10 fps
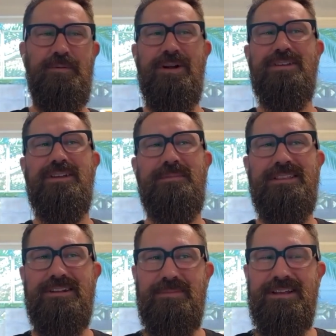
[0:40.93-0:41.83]
don't you give me a
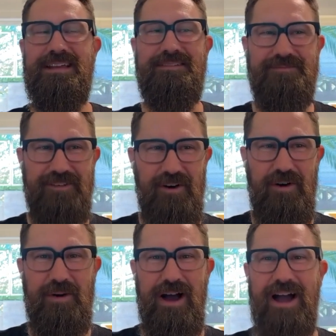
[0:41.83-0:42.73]
little bit of info
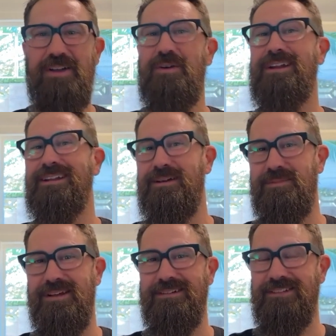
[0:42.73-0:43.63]
about how you ended up
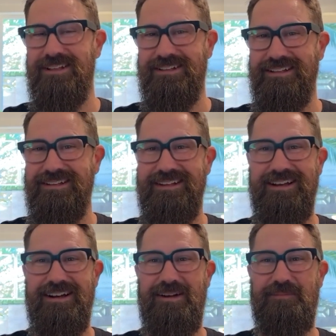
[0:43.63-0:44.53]
there, London,
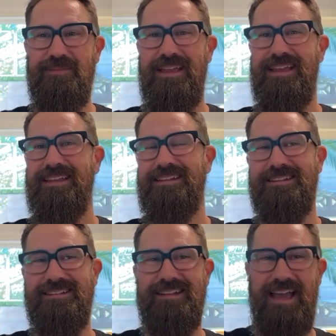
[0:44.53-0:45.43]
and
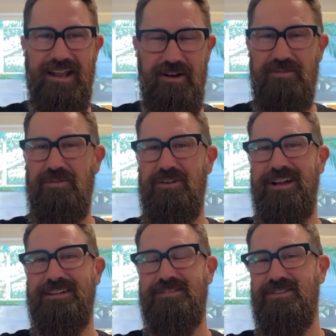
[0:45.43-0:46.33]
at Oval,
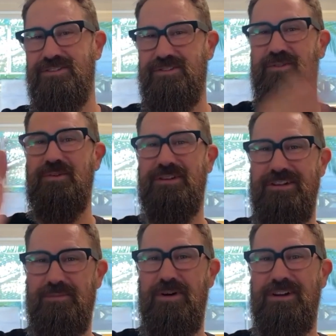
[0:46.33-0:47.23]
kind of your story,
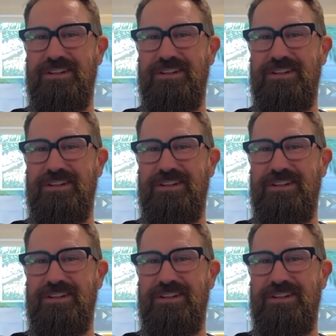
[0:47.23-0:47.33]
your marketing